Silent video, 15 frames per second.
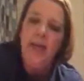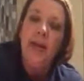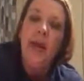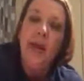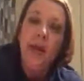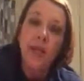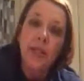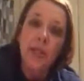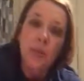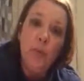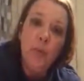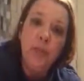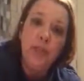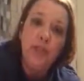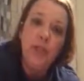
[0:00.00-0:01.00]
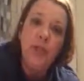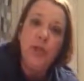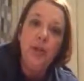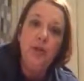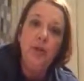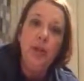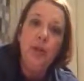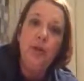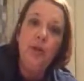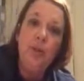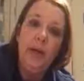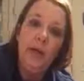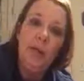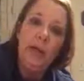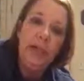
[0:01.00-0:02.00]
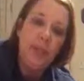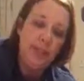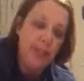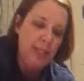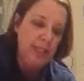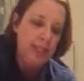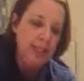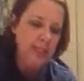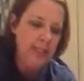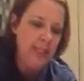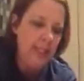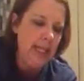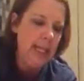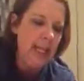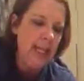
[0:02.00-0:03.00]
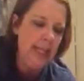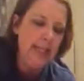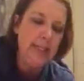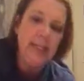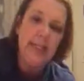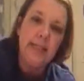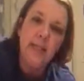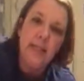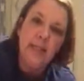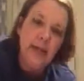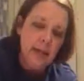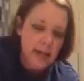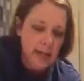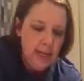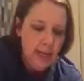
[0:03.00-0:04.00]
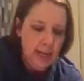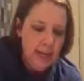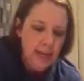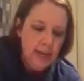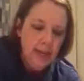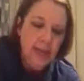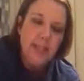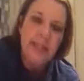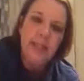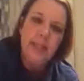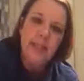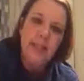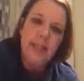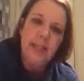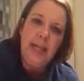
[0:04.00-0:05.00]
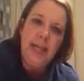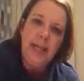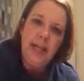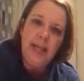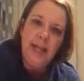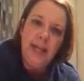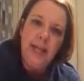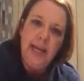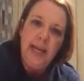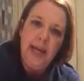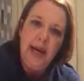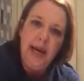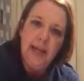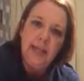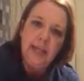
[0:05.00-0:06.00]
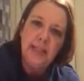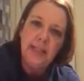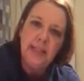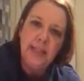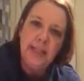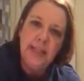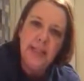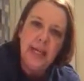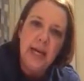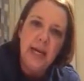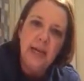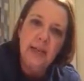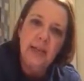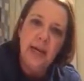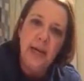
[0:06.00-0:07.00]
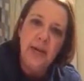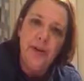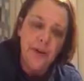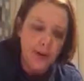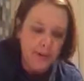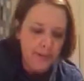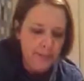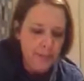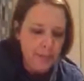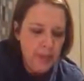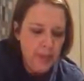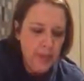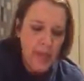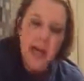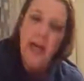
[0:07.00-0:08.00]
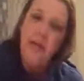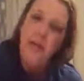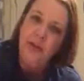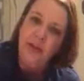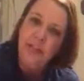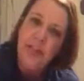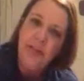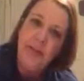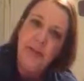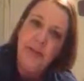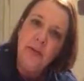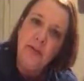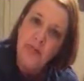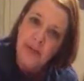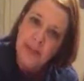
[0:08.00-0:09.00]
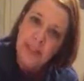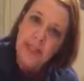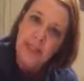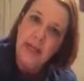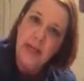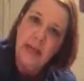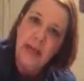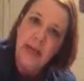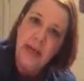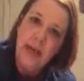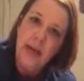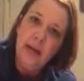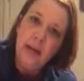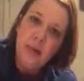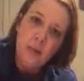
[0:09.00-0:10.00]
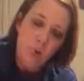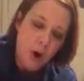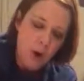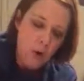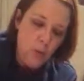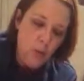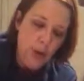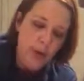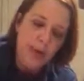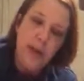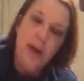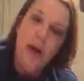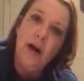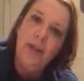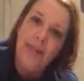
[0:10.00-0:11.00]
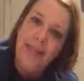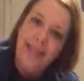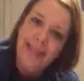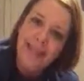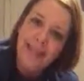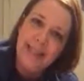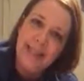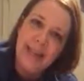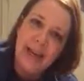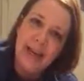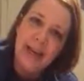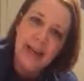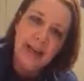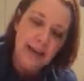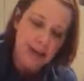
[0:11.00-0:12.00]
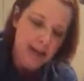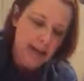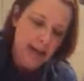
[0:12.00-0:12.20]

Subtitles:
And I also wanted to show you a little bit about Sheldon's legs. This is the leg that he constantly tucks under. There's nothing physically wrong with it on the inside.